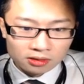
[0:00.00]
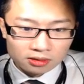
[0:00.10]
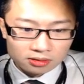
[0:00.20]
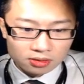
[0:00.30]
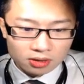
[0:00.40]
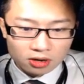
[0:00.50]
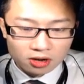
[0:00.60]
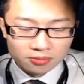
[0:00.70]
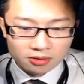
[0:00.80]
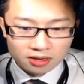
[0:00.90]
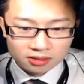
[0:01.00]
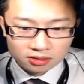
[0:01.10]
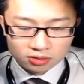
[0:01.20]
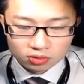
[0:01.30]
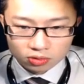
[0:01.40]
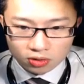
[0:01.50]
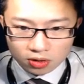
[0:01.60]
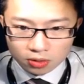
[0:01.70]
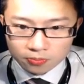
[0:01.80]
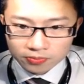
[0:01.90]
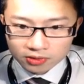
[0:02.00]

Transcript: So I hope you like this tutorial,